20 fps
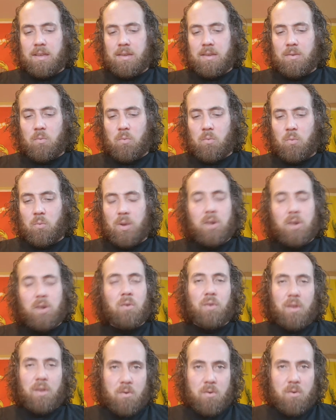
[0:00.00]
we don't
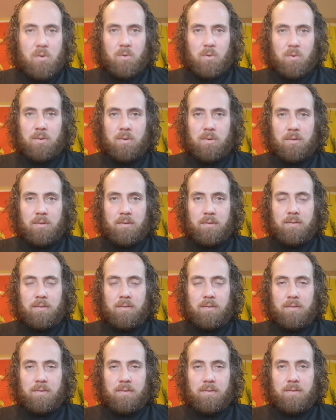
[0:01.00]
know,
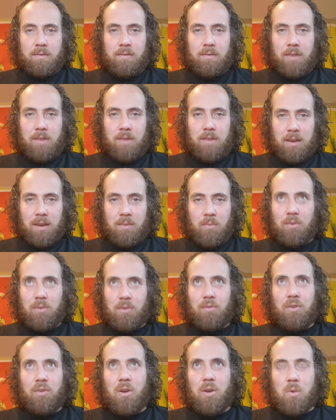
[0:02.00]
right? We
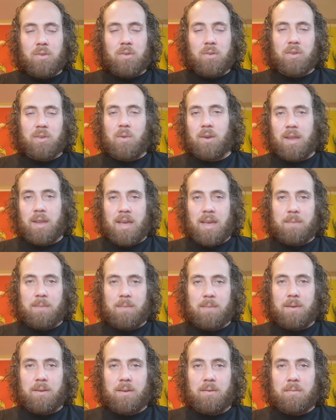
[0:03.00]
don't know what's going to happen.
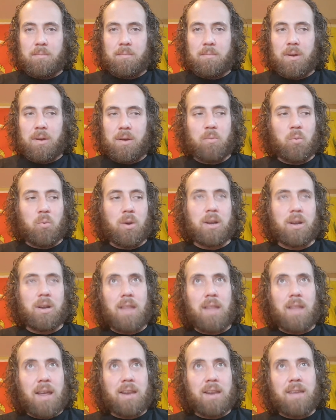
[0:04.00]
But what a
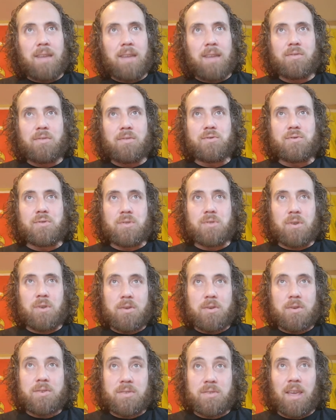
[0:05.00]
lot of doctors
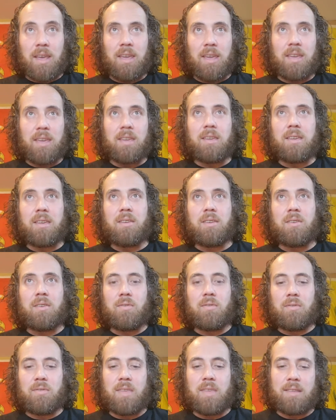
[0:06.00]
are saying
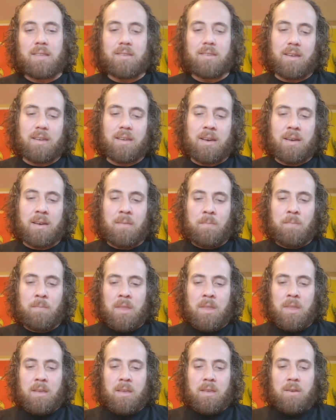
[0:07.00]
is that
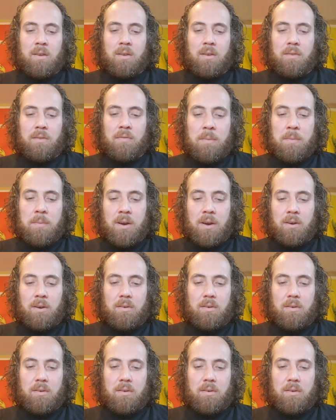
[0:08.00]
female,